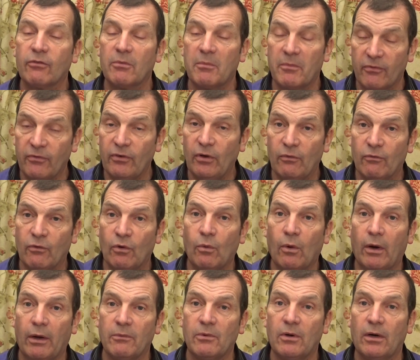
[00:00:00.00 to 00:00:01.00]

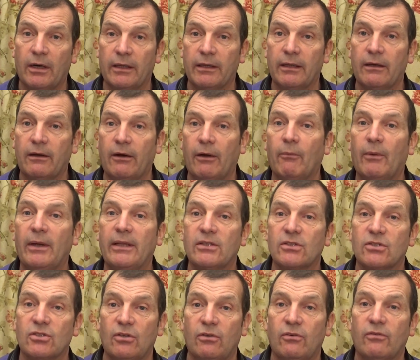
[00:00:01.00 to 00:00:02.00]
funeral I went
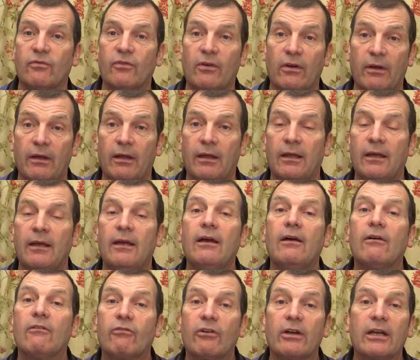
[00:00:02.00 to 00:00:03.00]
to for a
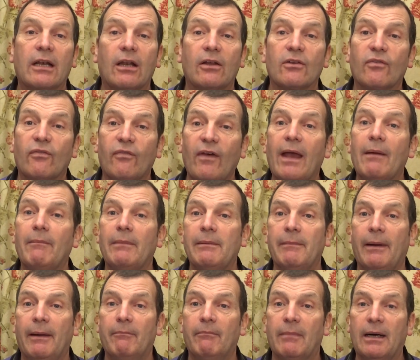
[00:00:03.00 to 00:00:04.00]
very close family
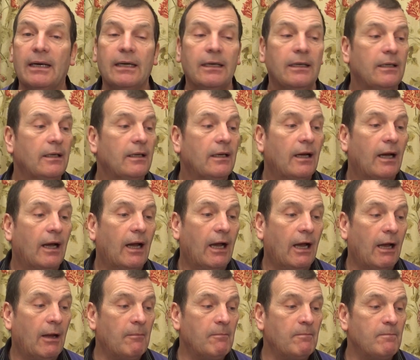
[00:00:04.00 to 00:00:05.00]
member.
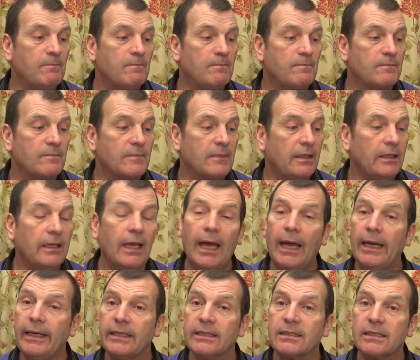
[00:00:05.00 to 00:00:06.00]
Yeah,
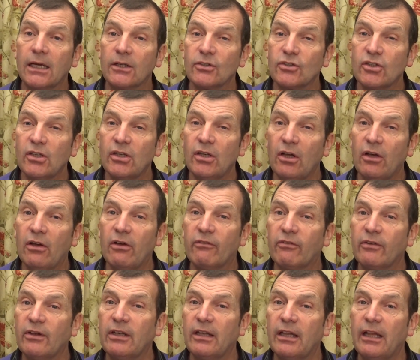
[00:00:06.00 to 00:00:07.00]
and it touched a nerve,
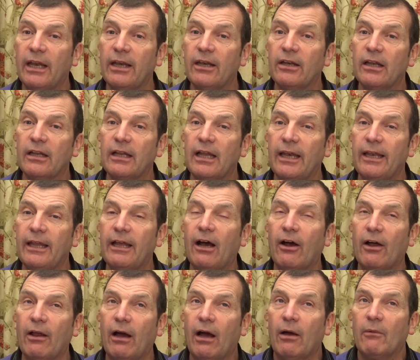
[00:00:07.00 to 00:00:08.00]
and
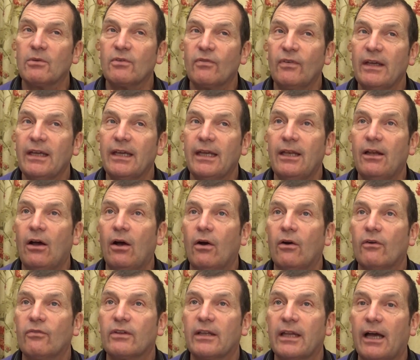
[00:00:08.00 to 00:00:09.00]
I was thinking
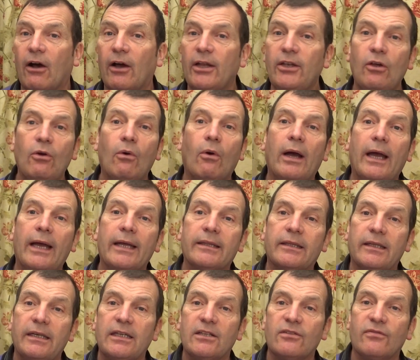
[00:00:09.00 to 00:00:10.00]
after that, I knew I had
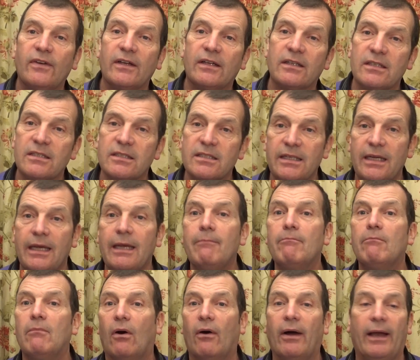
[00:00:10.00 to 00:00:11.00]
these figures in
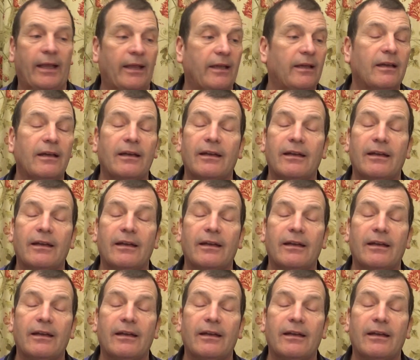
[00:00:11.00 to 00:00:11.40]
my